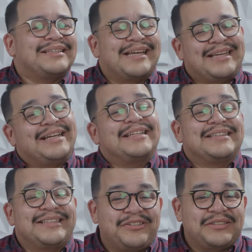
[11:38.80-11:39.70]
Taking a
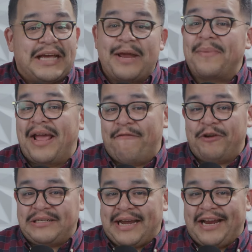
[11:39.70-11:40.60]
little time
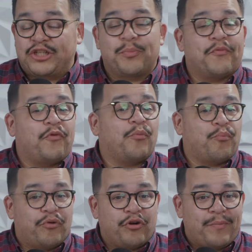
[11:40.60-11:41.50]
every day to perform
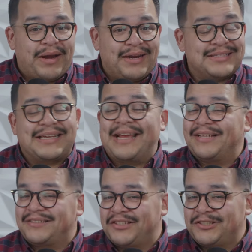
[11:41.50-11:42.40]
printer maintenance
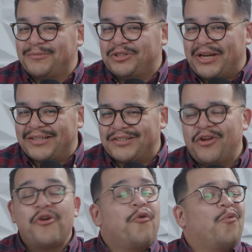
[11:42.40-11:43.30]
and system checks
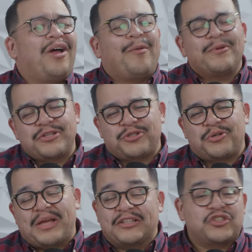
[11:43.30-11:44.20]
will help
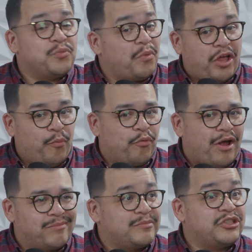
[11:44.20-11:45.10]
ensure that small
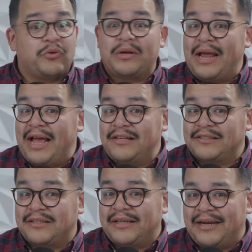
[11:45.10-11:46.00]
problems don't
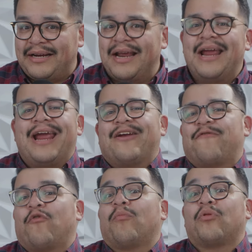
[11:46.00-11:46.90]
escalate and
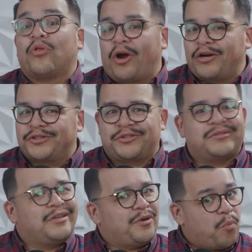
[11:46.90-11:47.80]
form
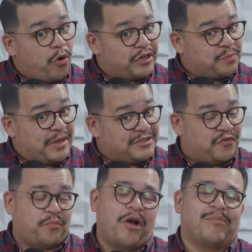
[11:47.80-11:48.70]
larger and more
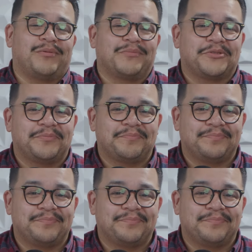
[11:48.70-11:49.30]
expensive problems.